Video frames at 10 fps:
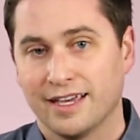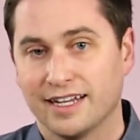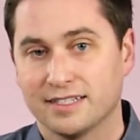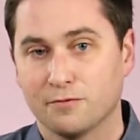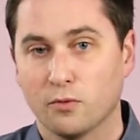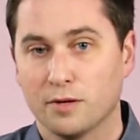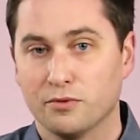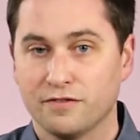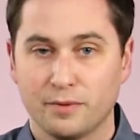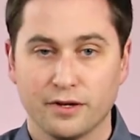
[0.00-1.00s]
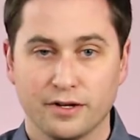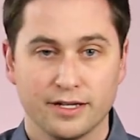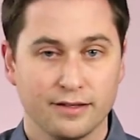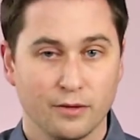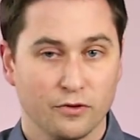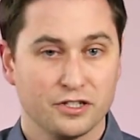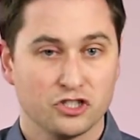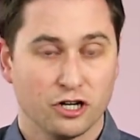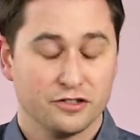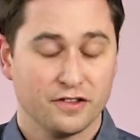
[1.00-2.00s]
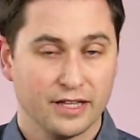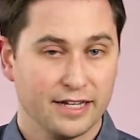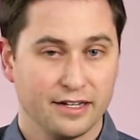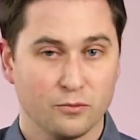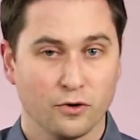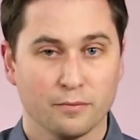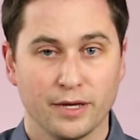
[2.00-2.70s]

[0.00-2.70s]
And except for one brief period, they weren't in charge of the land anymore.